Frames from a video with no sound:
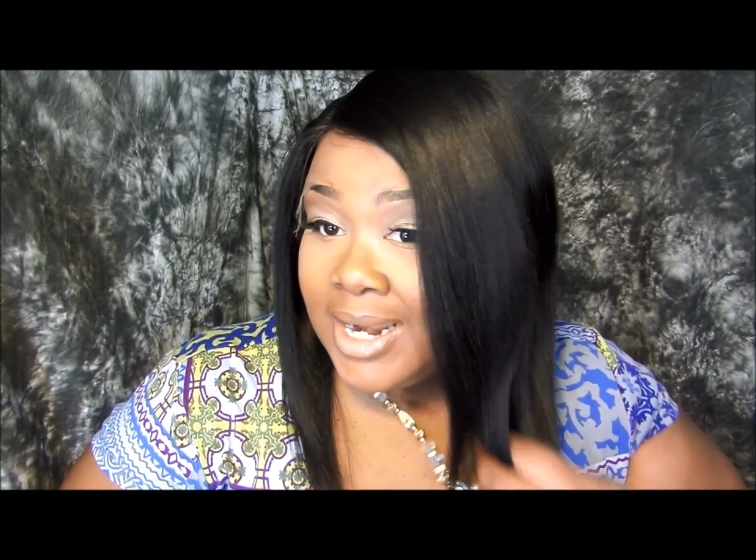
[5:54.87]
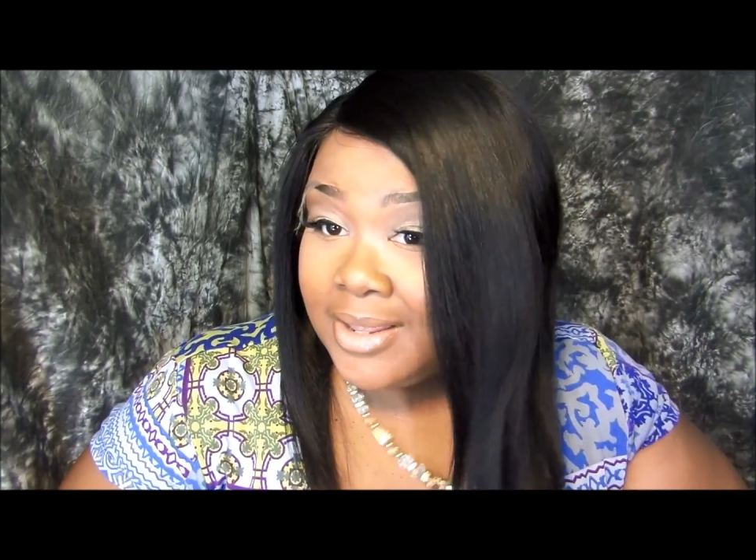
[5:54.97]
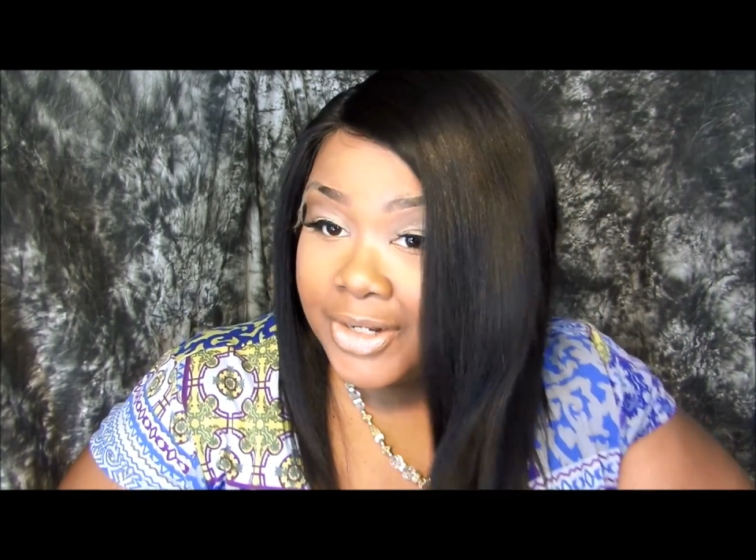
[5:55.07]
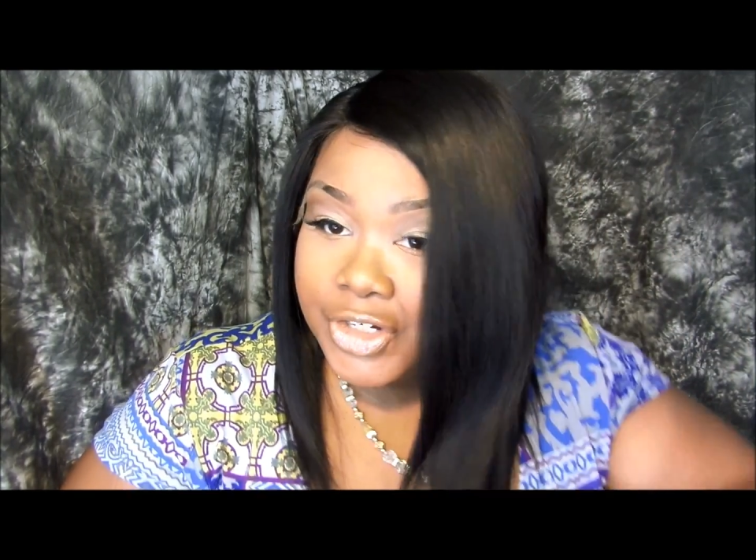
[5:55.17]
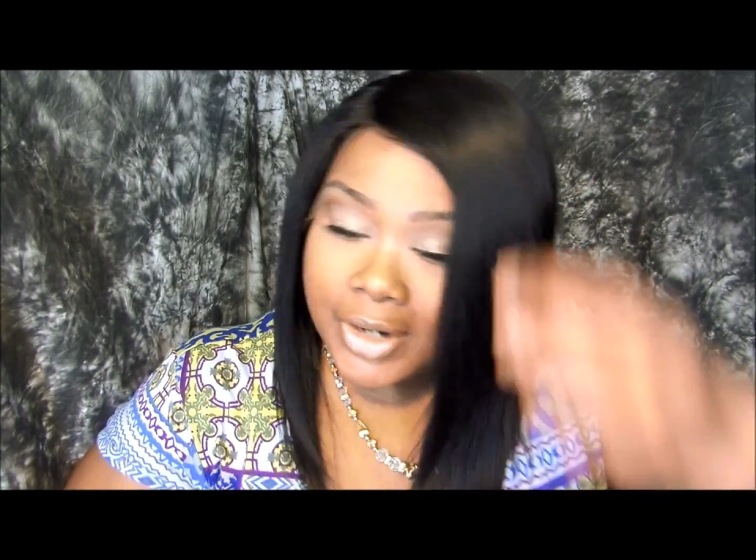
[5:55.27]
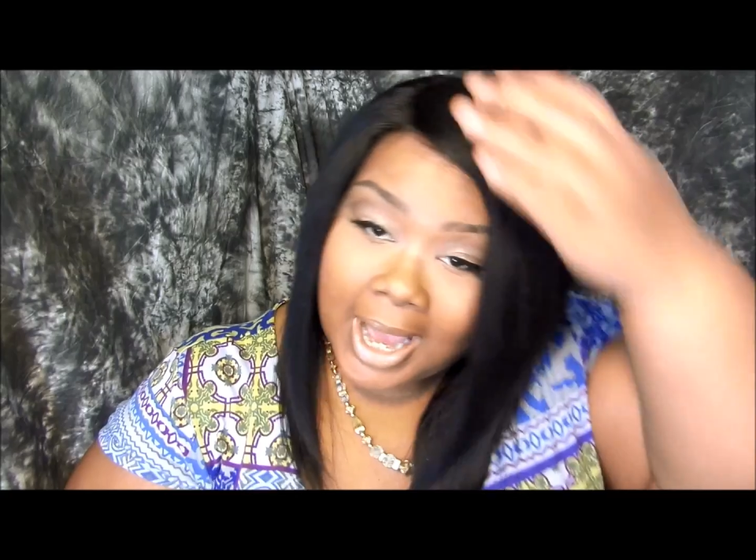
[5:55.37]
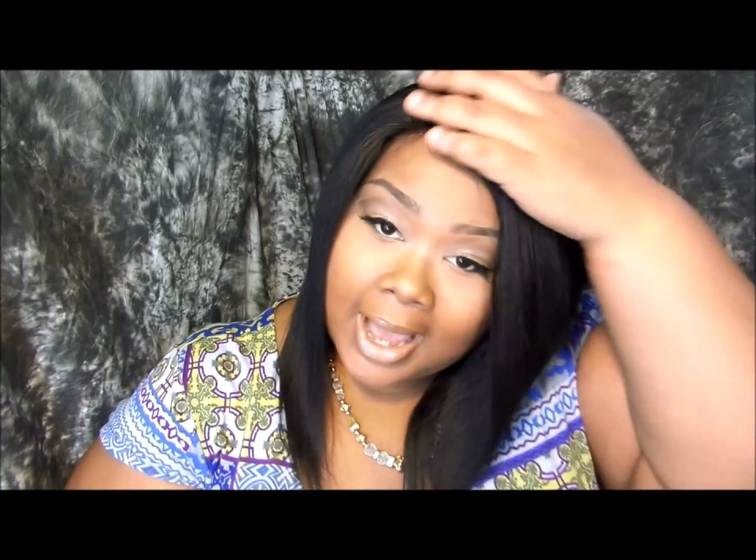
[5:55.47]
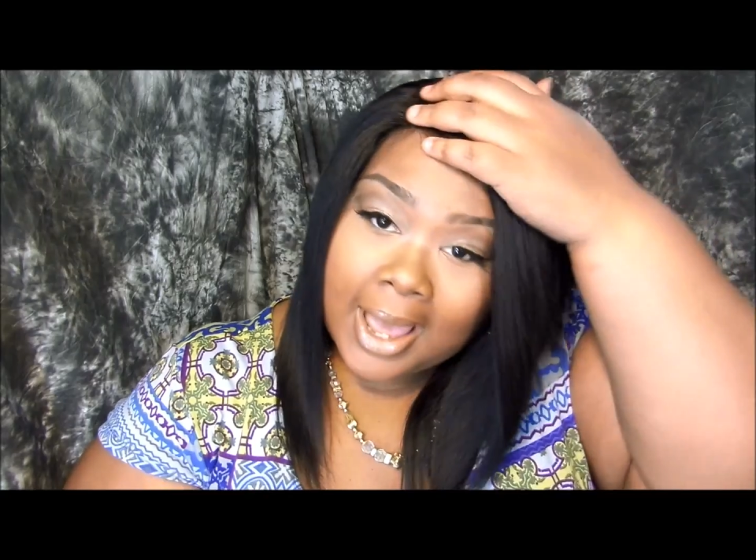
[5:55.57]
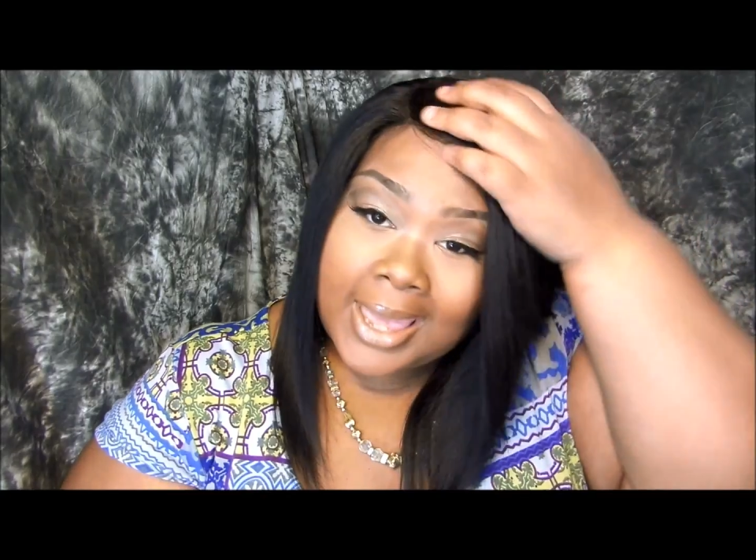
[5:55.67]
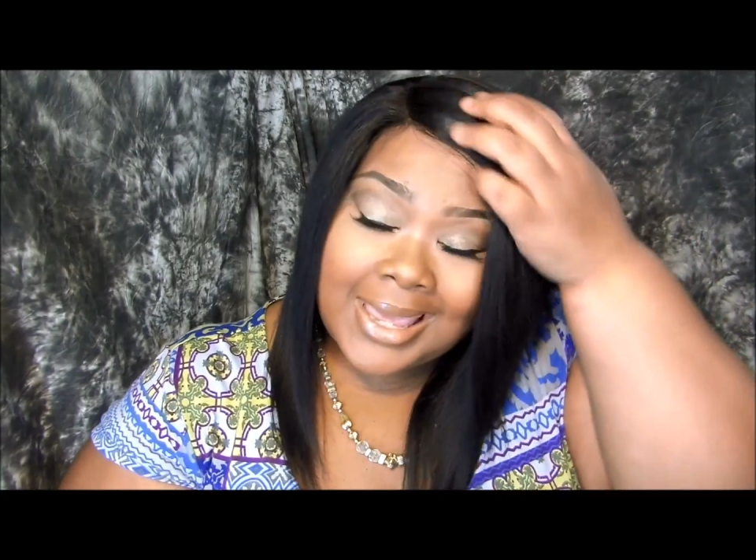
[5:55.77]
another
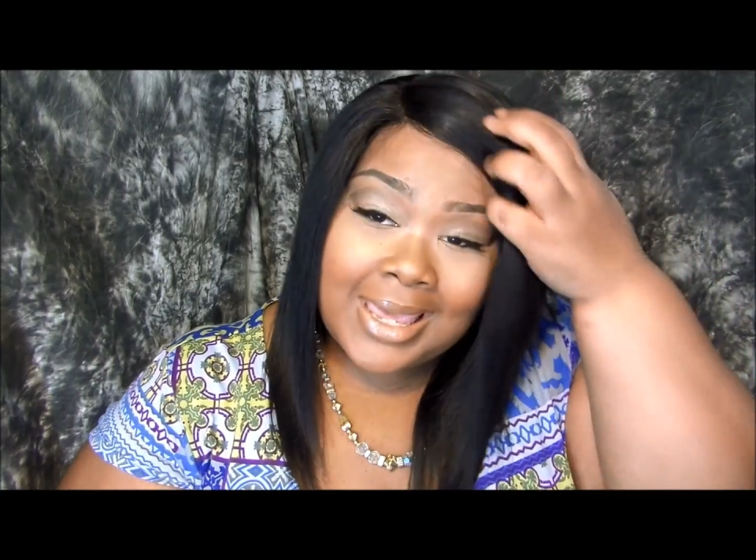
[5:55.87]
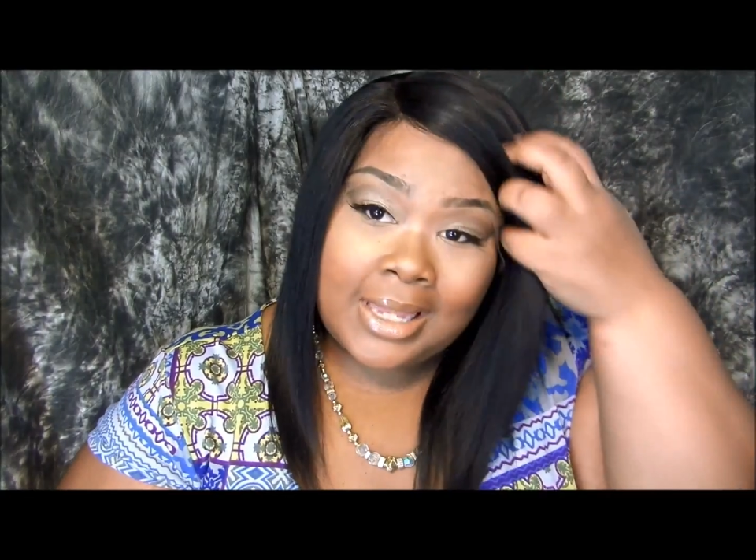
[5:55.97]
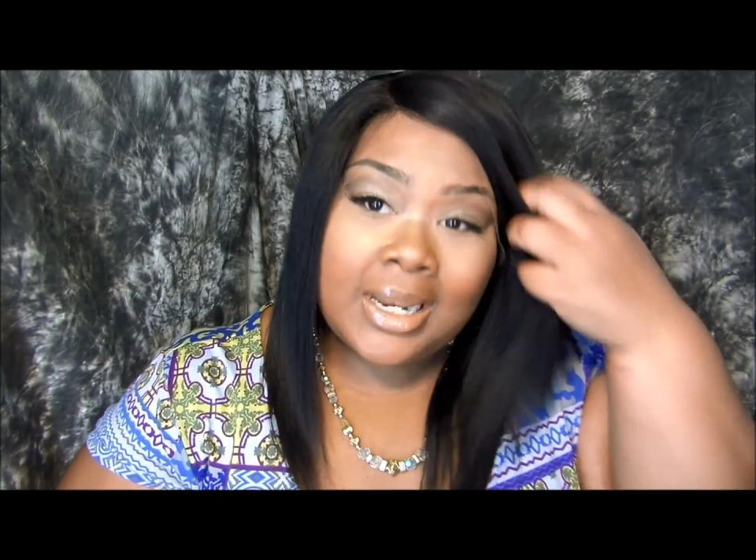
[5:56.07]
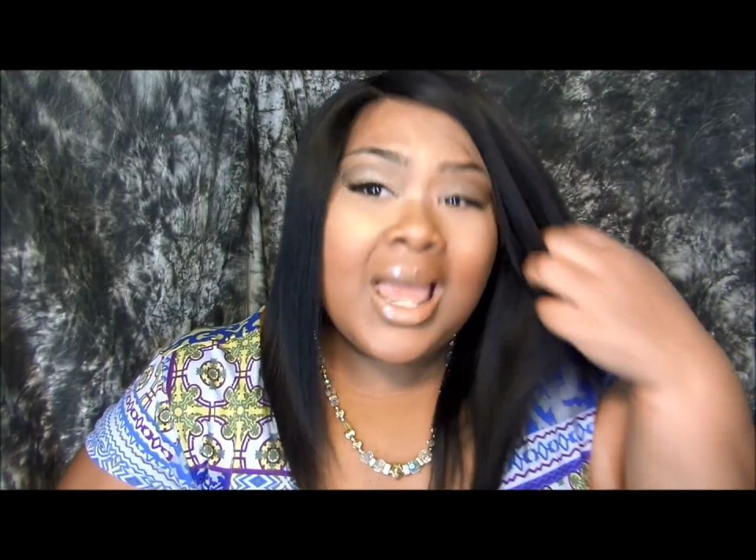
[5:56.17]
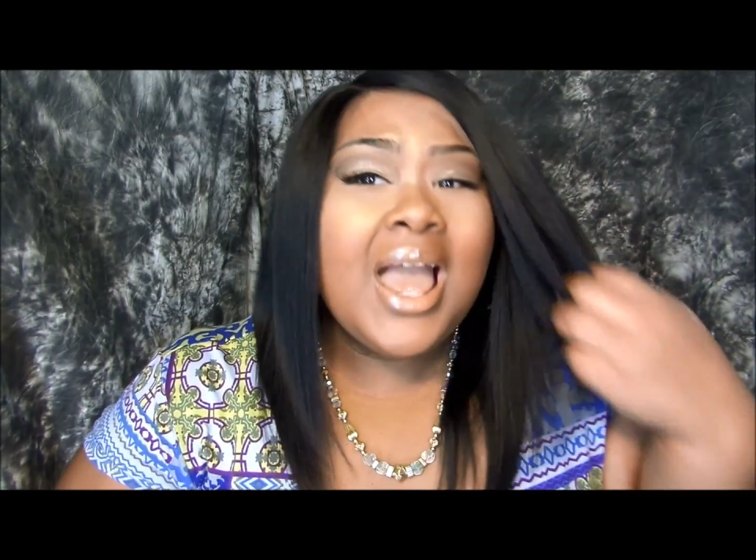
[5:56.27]
try, and